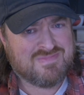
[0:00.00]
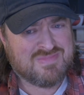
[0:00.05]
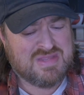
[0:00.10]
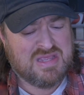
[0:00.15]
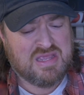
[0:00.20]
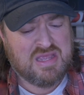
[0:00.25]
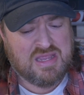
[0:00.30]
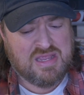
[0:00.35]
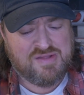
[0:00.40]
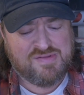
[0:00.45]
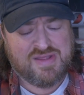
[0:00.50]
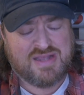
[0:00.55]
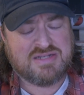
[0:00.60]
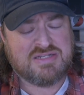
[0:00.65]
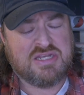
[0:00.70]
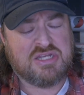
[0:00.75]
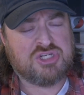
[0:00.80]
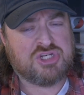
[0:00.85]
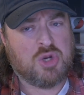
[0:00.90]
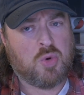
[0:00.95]
he's like
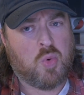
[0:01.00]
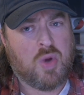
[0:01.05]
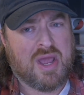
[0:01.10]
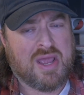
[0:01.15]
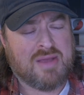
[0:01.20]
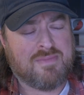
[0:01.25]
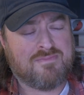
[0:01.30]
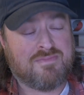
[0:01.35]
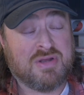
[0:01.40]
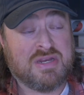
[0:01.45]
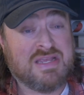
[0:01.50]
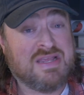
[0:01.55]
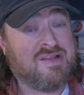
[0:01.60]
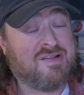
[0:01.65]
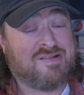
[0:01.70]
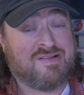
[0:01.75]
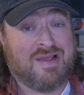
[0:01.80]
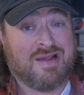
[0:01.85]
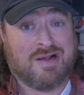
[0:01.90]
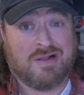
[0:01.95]
TJ White, but
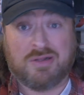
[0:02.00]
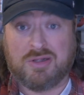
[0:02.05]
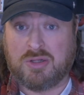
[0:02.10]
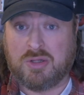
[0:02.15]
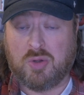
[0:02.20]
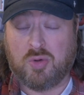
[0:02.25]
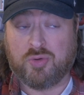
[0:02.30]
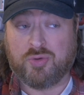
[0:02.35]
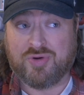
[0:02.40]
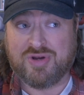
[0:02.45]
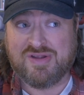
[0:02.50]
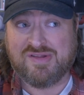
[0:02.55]
he's like a little older.